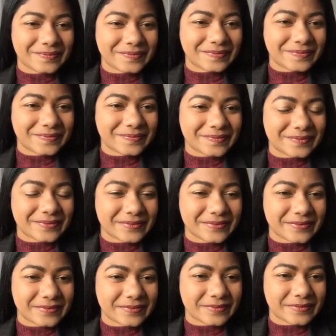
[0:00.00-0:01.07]

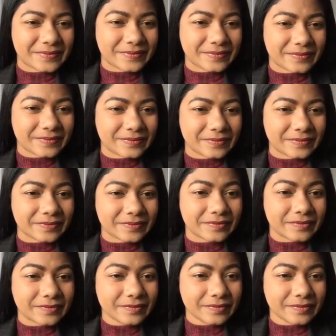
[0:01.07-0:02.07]
No words are spoken by the person on screen.